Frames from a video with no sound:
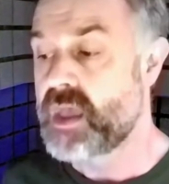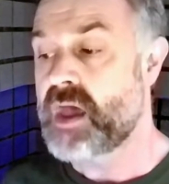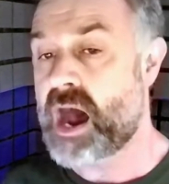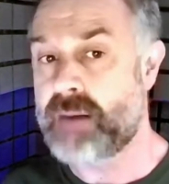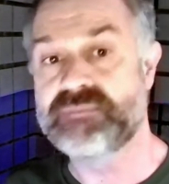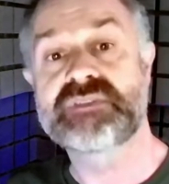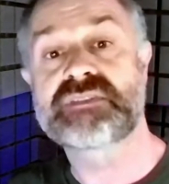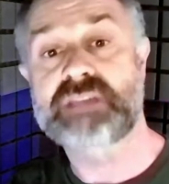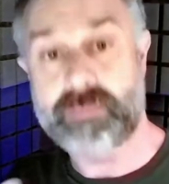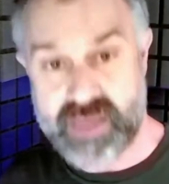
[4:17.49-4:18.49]
Um,
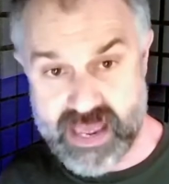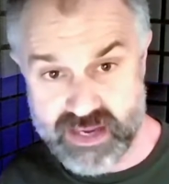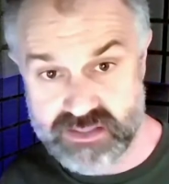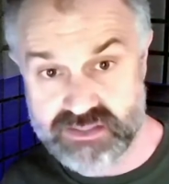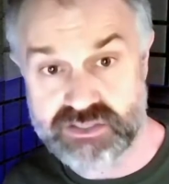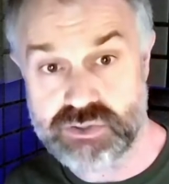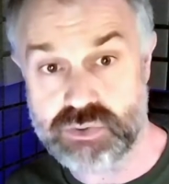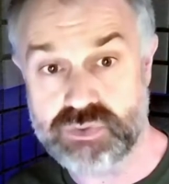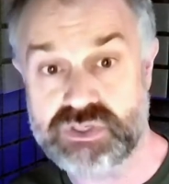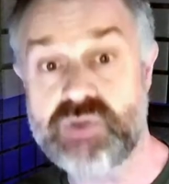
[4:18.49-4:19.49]
skip ahead
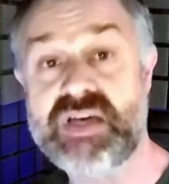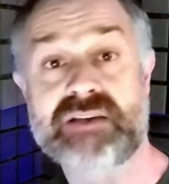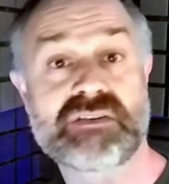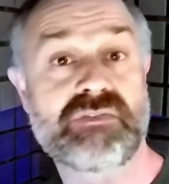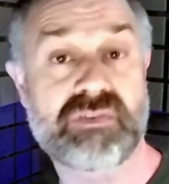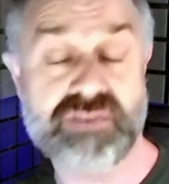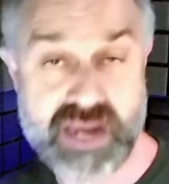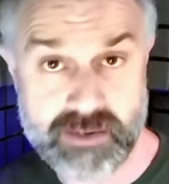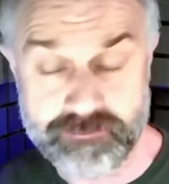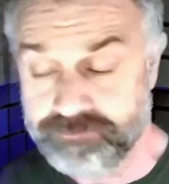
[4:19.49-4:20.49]
to
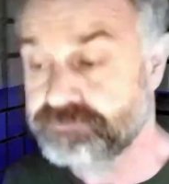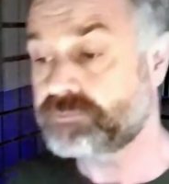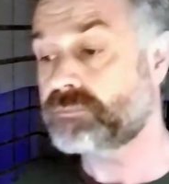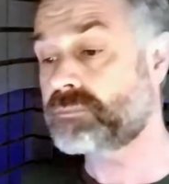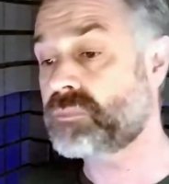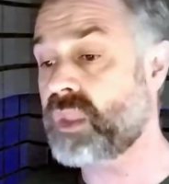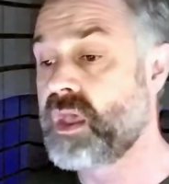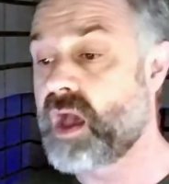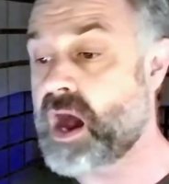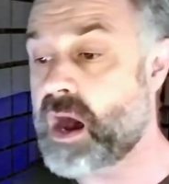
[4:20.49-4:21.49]
2015
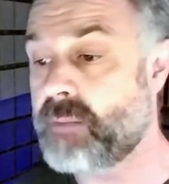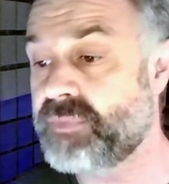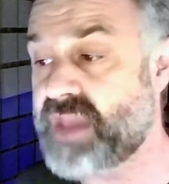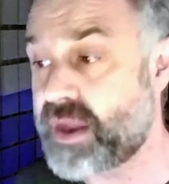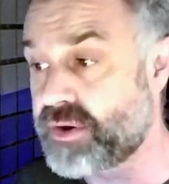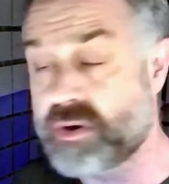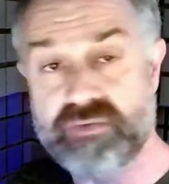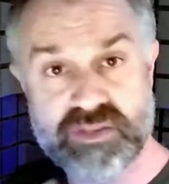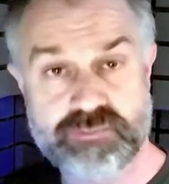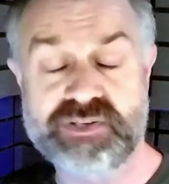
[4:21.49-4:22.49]
um, the editor of
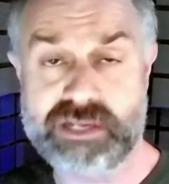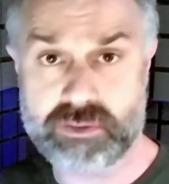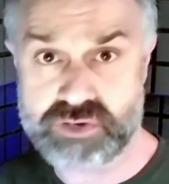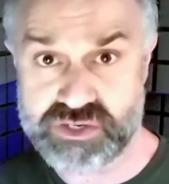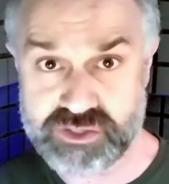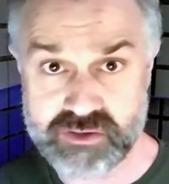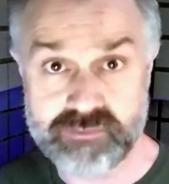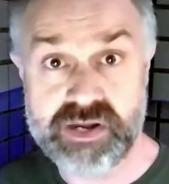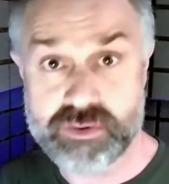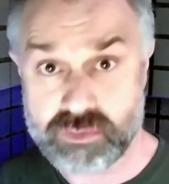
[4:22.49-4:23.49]
this particular edition,
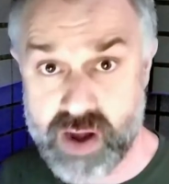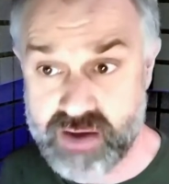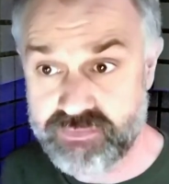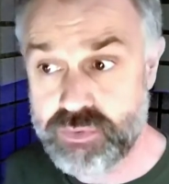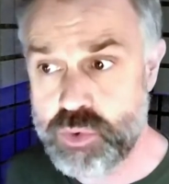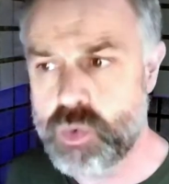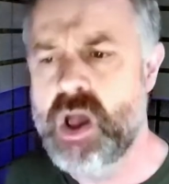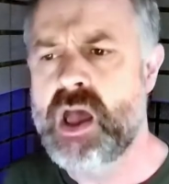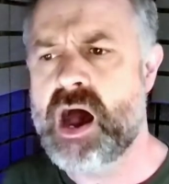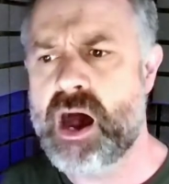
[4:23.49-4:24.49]
Peter Graf, who
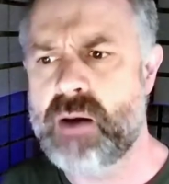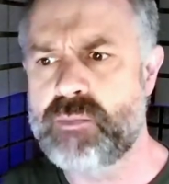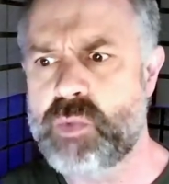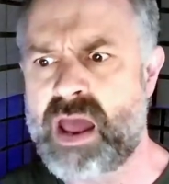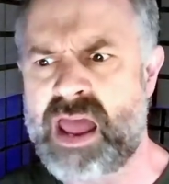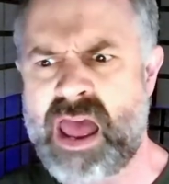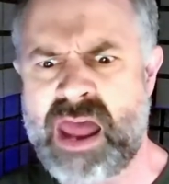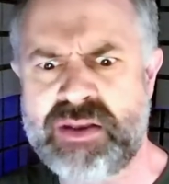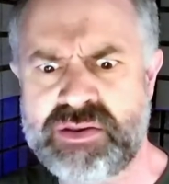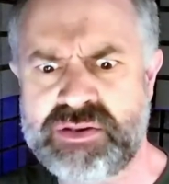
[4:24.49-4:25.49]
um,
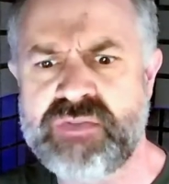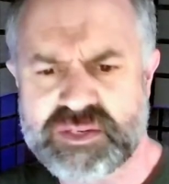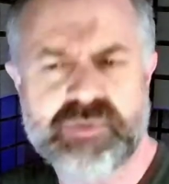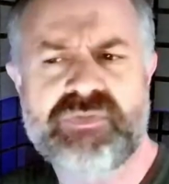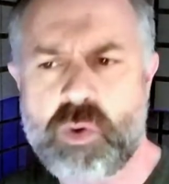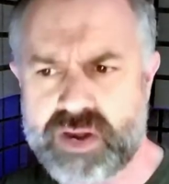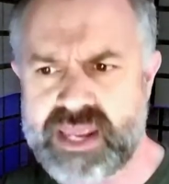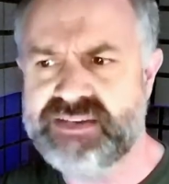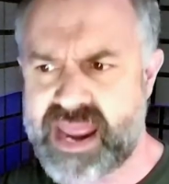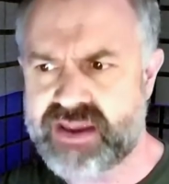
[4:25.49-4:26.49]
had done this before. He
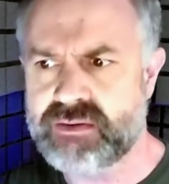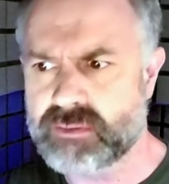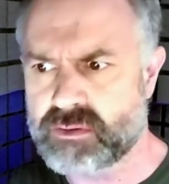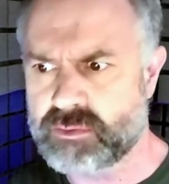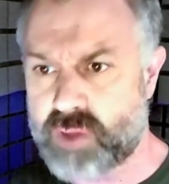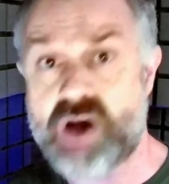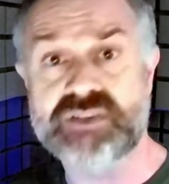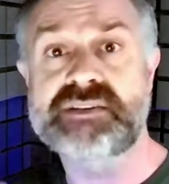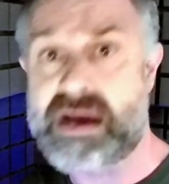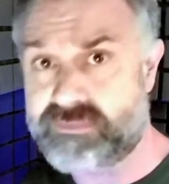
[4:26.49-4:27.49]
had taken
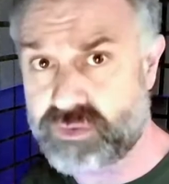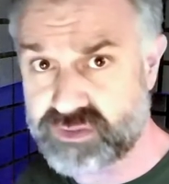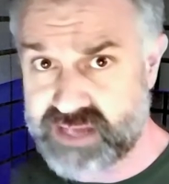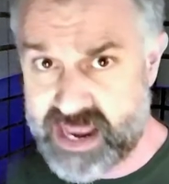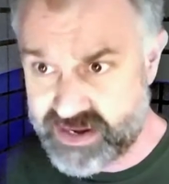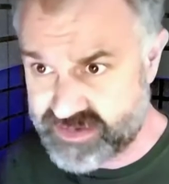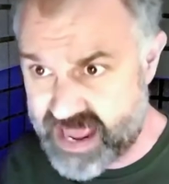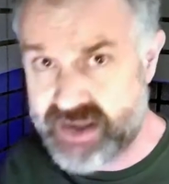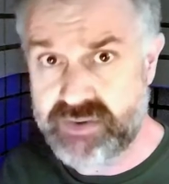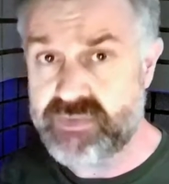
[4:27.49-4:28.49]
lost novels and
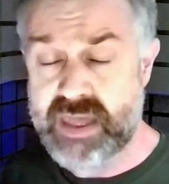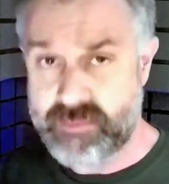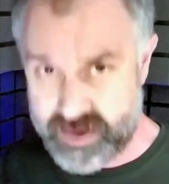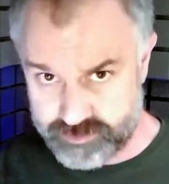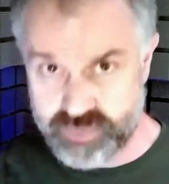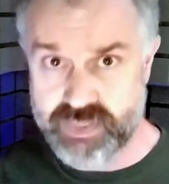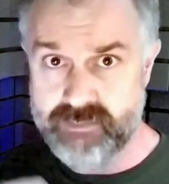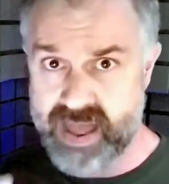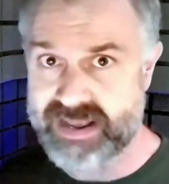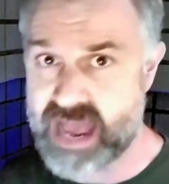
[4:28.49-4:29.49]
edited them and put them
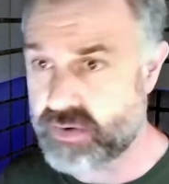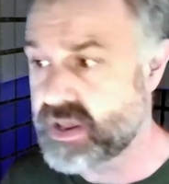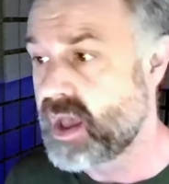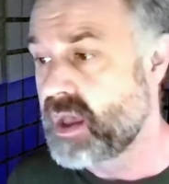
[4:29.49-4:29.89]
back out.